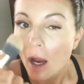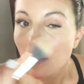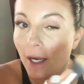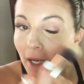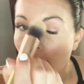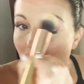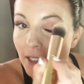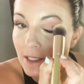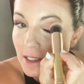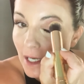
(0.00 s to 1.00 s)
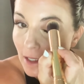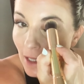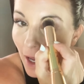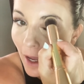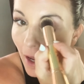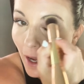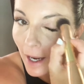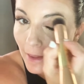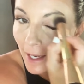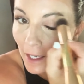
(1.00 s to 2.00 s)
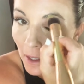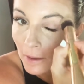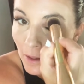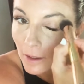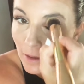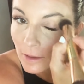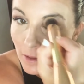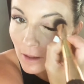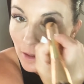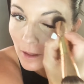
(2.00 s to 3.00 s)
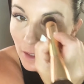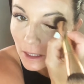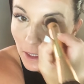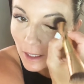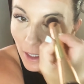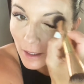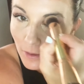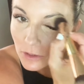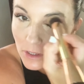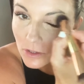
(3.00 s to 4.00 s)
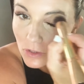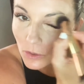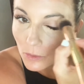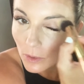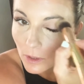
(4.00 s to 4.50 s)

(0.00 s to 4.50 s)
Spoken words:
All right, I like to take that highlight and I'll just do